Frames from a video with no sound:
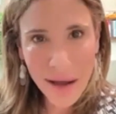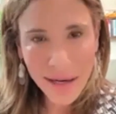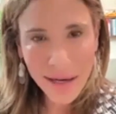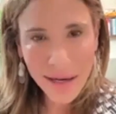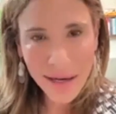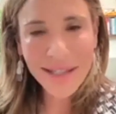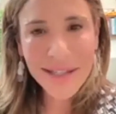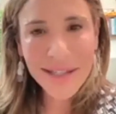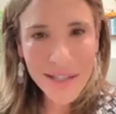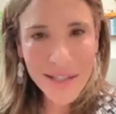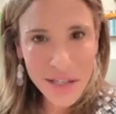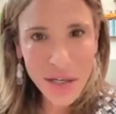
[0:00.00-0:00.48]

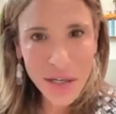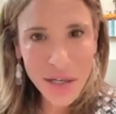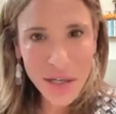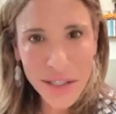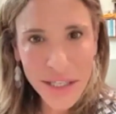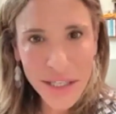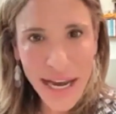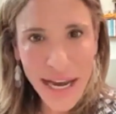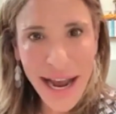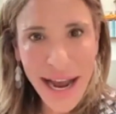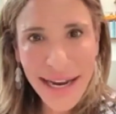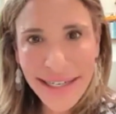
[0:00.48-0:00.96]
to start
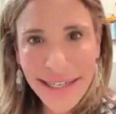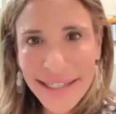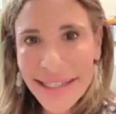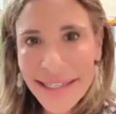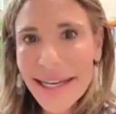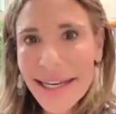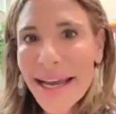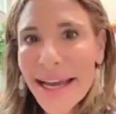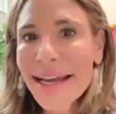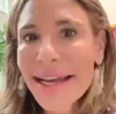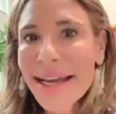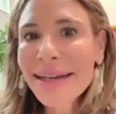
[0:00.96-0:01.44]
to
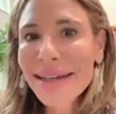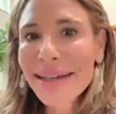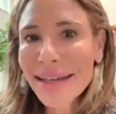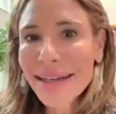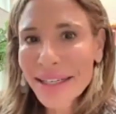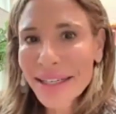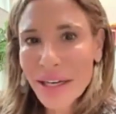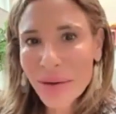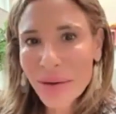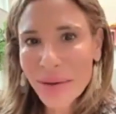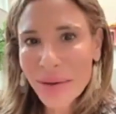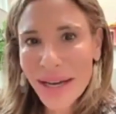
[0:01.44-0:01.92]
ideate,
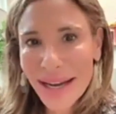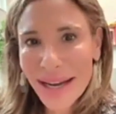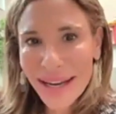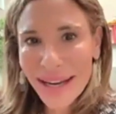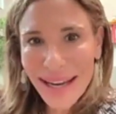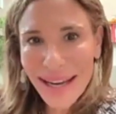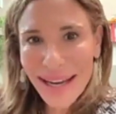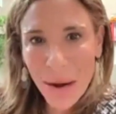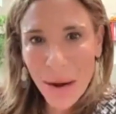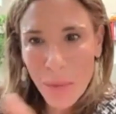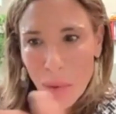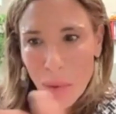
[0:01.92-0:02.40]

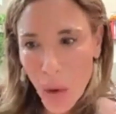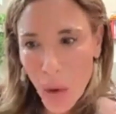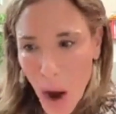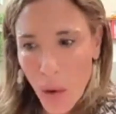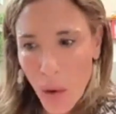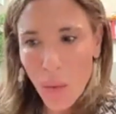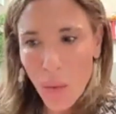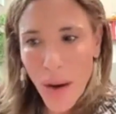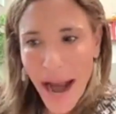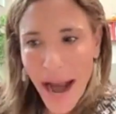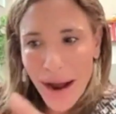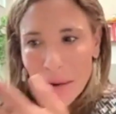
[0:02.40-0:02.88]

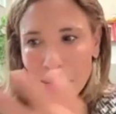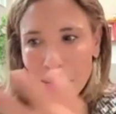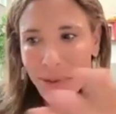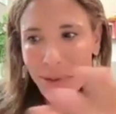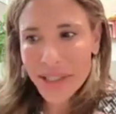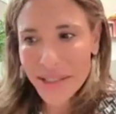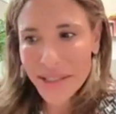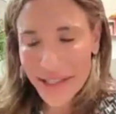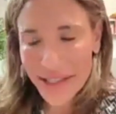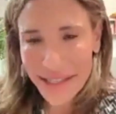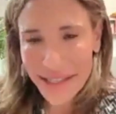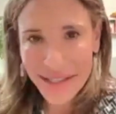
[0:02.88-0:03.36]
around
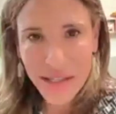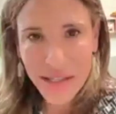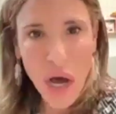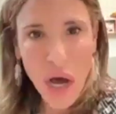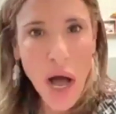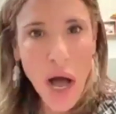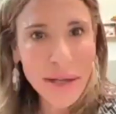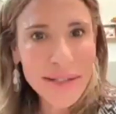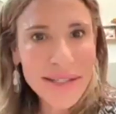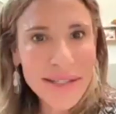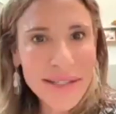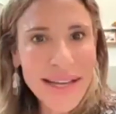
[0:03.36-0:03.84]
these
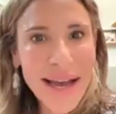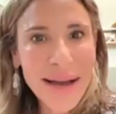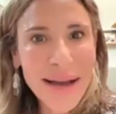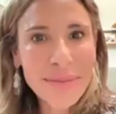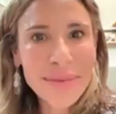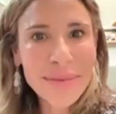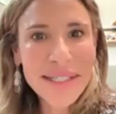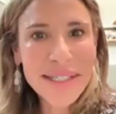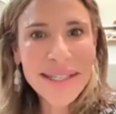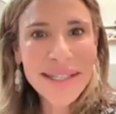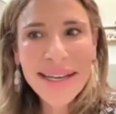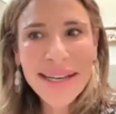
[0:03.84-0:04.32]

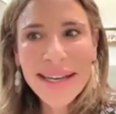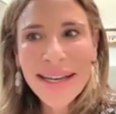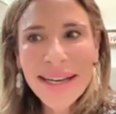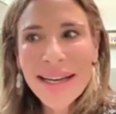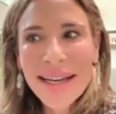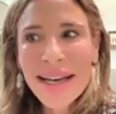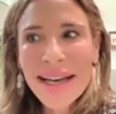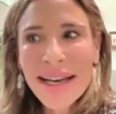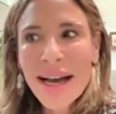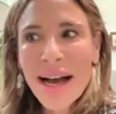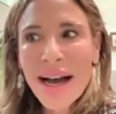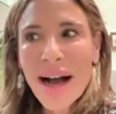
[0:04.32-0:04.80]
concepts.
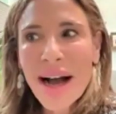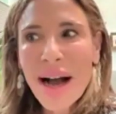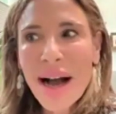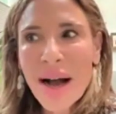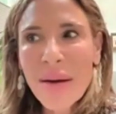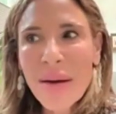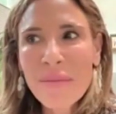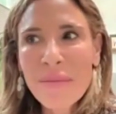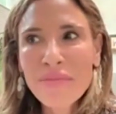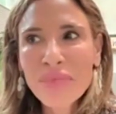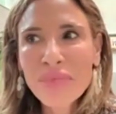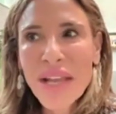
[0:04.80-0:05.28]

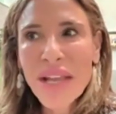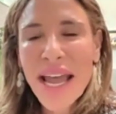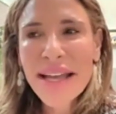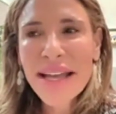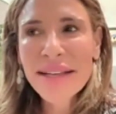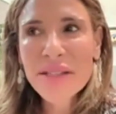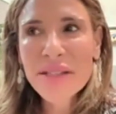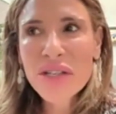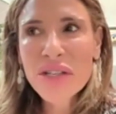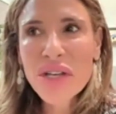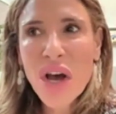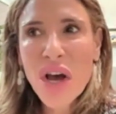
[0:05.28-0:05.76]

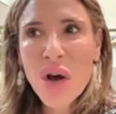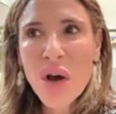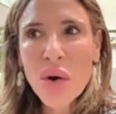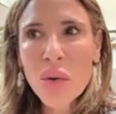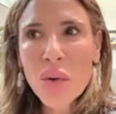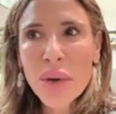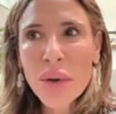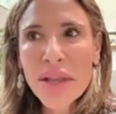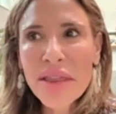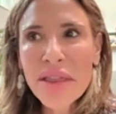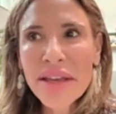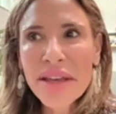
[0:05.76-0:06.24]
And
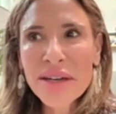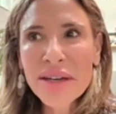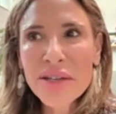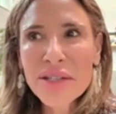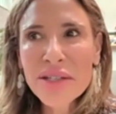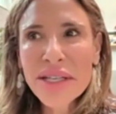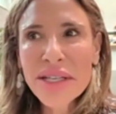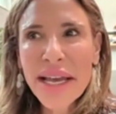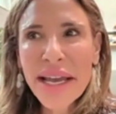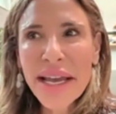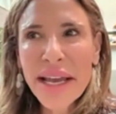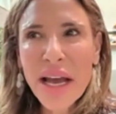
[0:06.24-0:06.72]
so
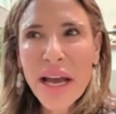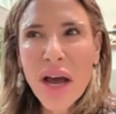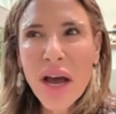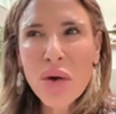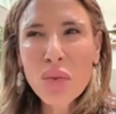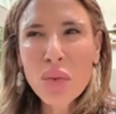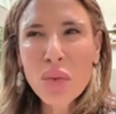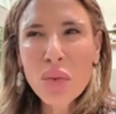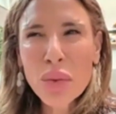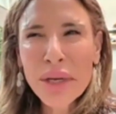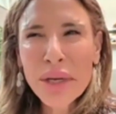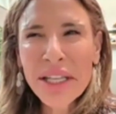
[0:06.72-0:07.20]
there's like a
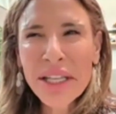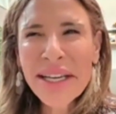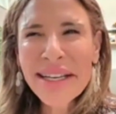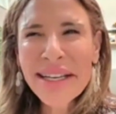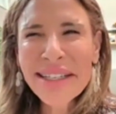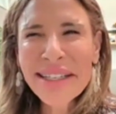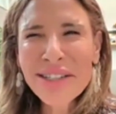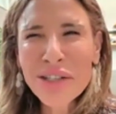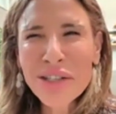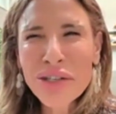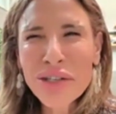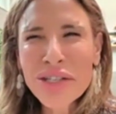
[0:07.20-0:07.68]
really
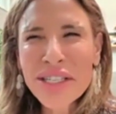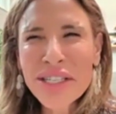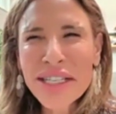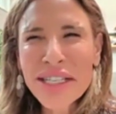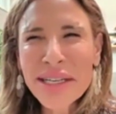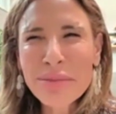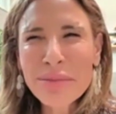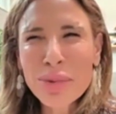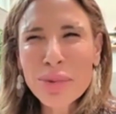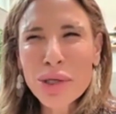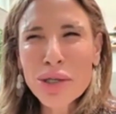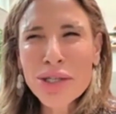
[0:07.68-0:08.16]

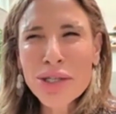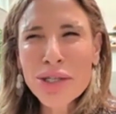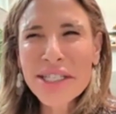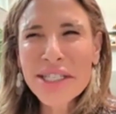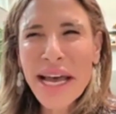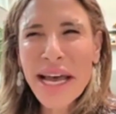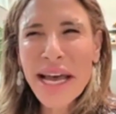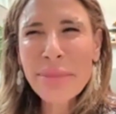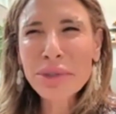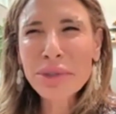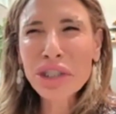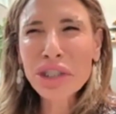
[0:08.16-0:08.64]
interesting
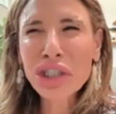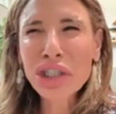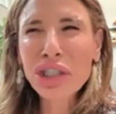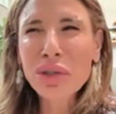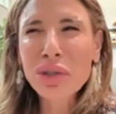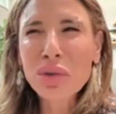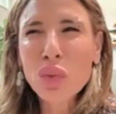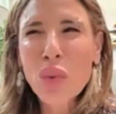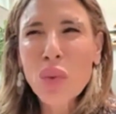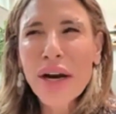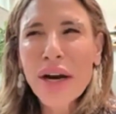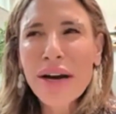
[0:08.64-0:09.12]

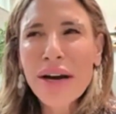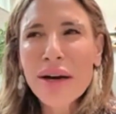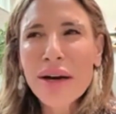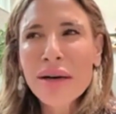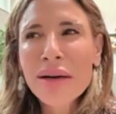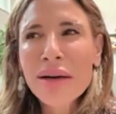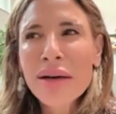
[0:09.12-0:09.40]
perception where